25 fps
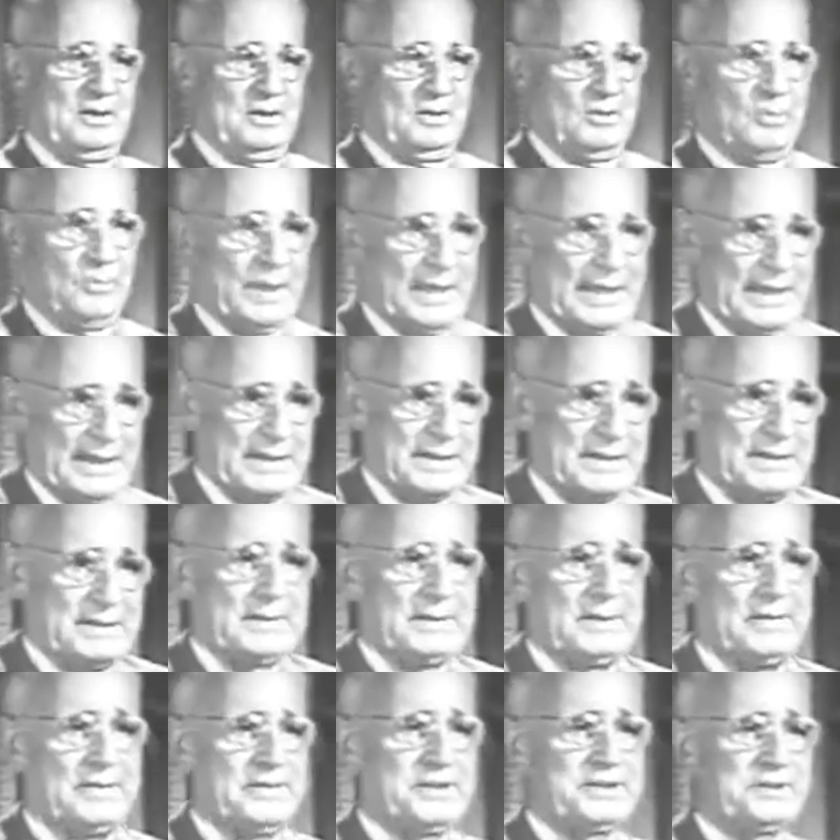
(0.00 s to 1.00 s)

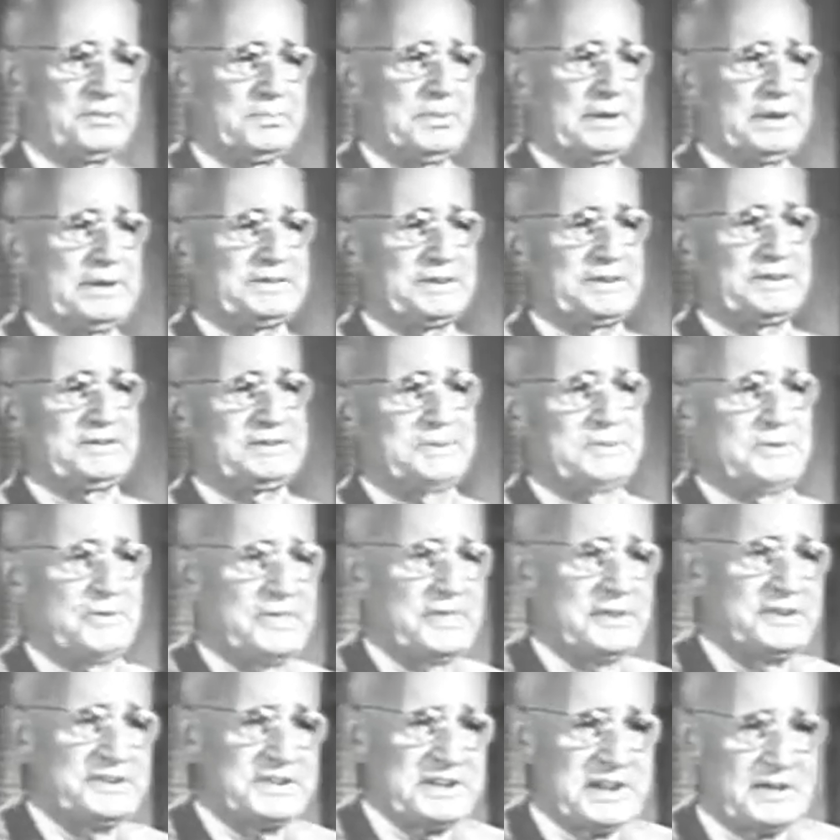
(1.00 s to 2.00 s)
Well, this brings us to
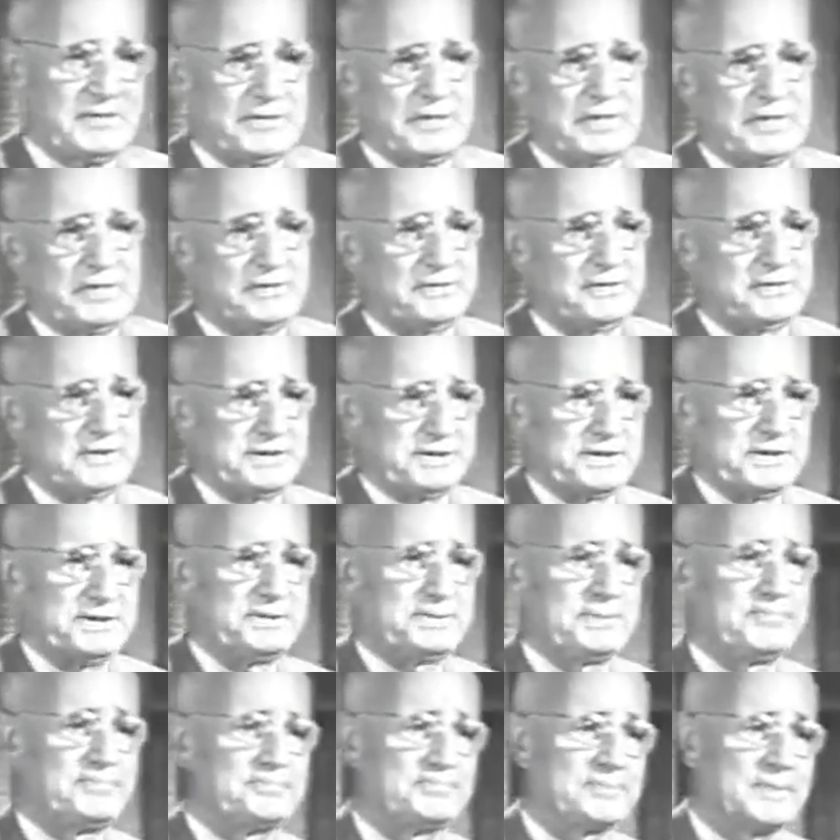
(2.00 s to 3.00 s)
the seventh
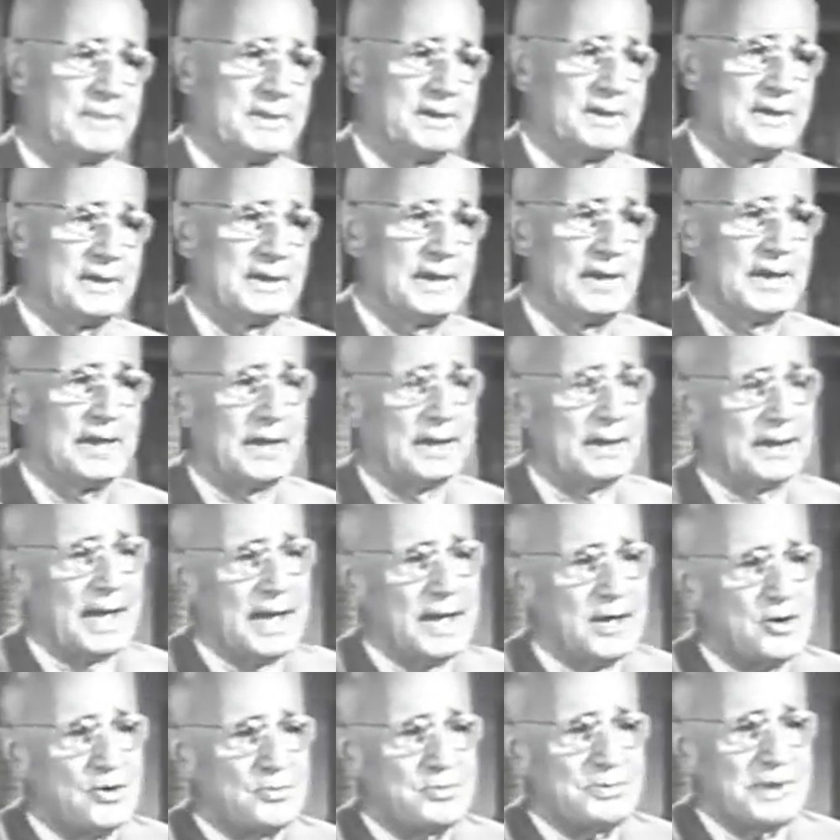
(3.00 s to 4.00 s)
visit, and
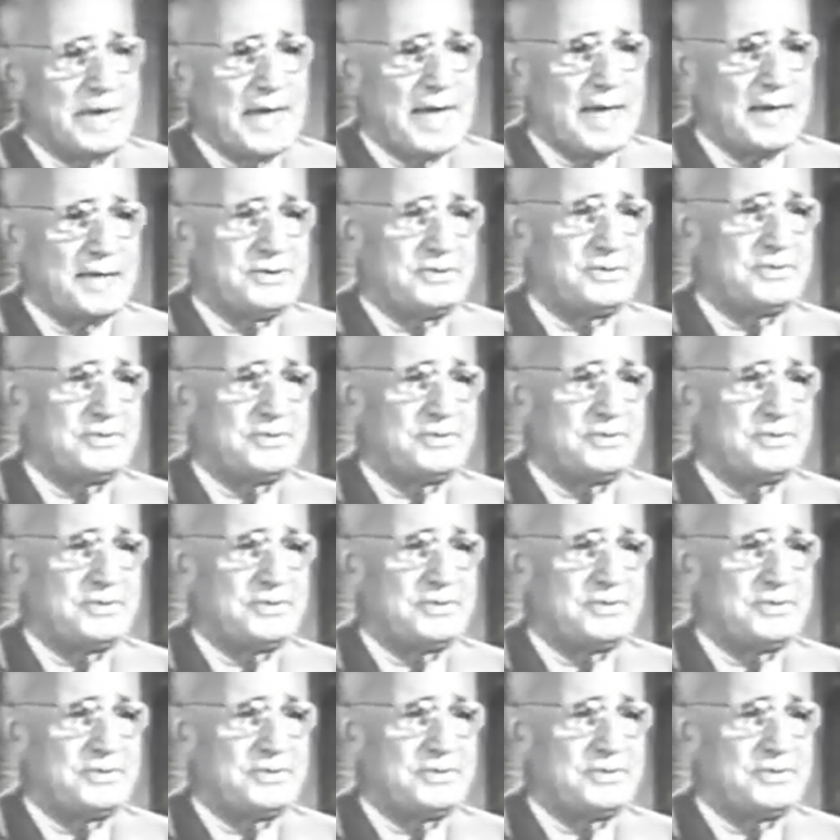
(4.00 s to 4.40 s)
I hope to hand